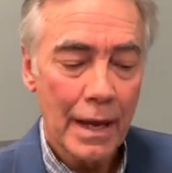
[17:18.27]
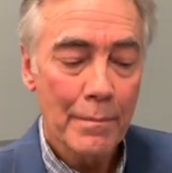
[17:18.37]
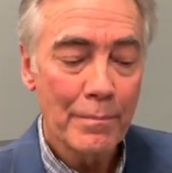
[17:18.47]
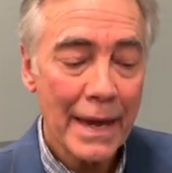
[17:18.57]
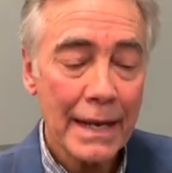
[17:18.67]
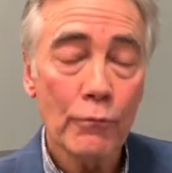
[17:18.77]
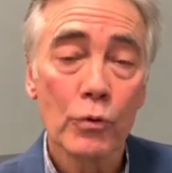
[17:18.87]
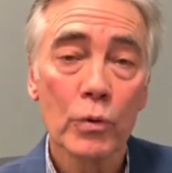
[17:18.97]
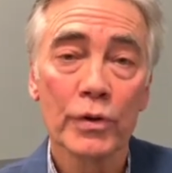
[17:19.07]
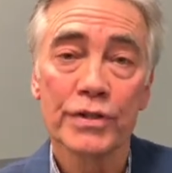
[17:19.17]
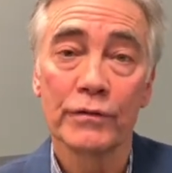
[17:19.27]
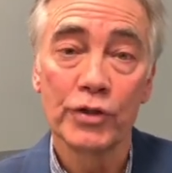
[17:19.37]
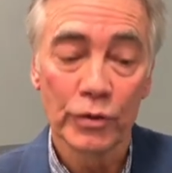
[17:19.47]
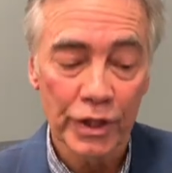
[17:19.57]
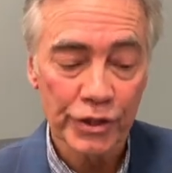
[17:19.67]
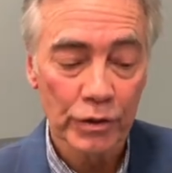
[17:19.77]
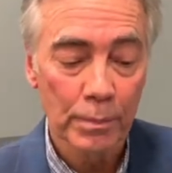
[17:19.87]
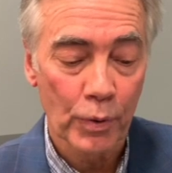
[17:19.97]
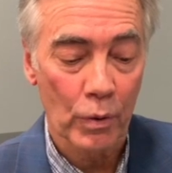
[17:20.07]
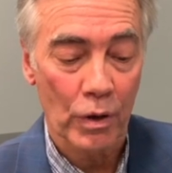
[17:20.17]
Many rules of judicial
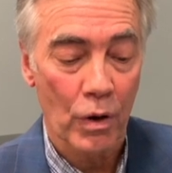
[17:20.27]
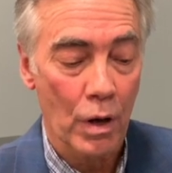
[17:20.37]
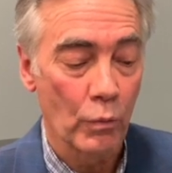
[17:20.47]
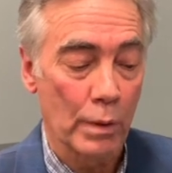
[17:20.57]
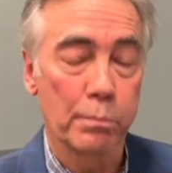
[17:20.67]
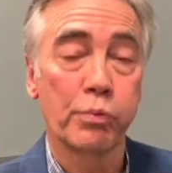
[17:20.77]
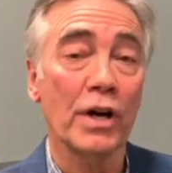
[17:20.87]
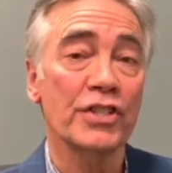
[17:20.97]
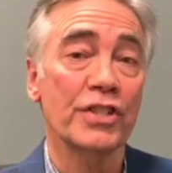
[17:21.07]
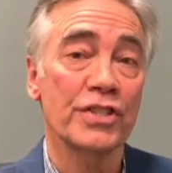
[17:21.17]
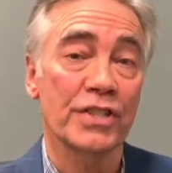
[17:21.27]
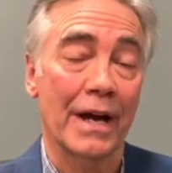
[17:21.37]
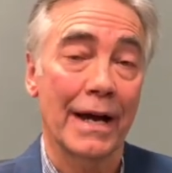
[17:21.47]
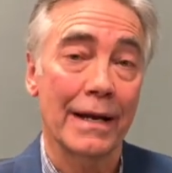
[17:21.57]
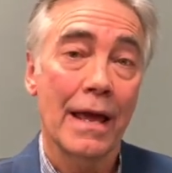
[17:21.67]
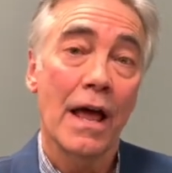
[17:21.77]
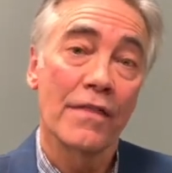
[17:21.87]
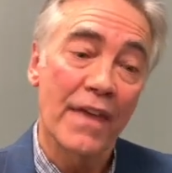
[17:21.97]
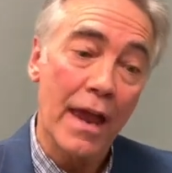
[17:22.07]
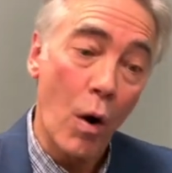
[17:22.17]
protocol were brushed aside.
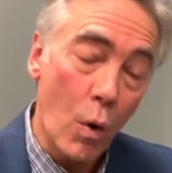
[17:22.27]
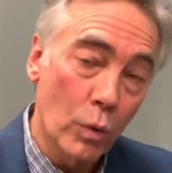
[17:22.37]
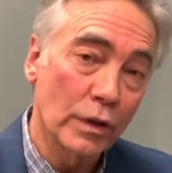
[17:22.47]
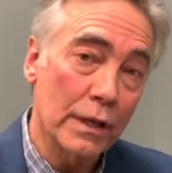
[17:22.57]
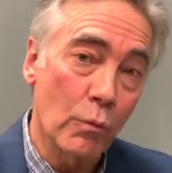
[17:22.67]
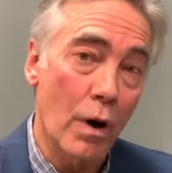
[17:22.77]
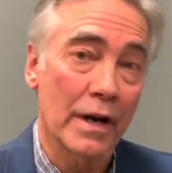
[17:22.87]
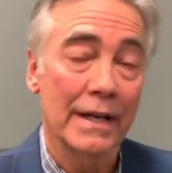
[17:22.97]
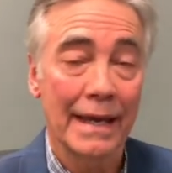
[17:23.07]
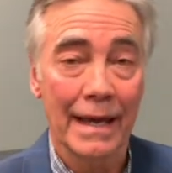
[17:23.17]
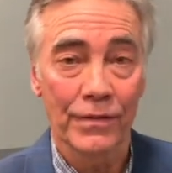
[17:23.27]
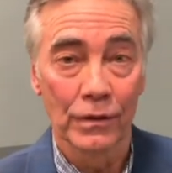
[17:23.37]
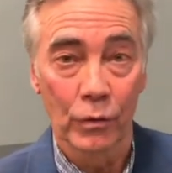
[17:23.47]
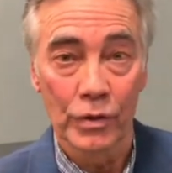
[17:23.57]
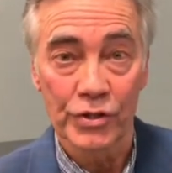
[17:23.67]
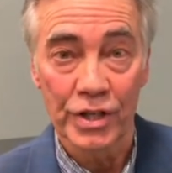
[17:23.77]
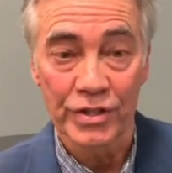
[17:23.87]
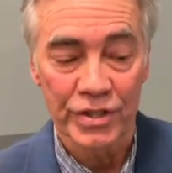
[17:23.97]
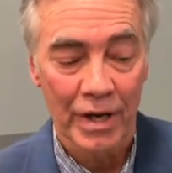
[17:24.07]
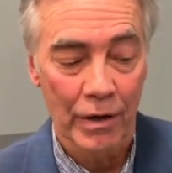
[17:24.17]
They only wanted to get the Lord
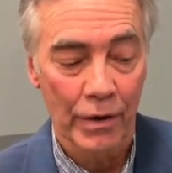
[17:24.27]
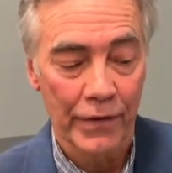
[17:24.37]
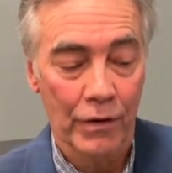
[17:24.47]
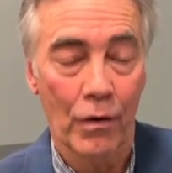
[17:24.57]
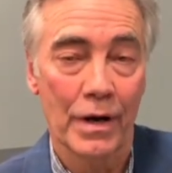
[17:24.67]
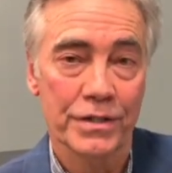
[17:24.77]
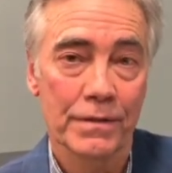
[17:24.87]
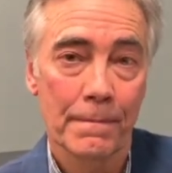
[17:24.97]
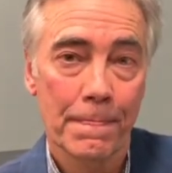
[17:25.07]
Jesus hung on the cross.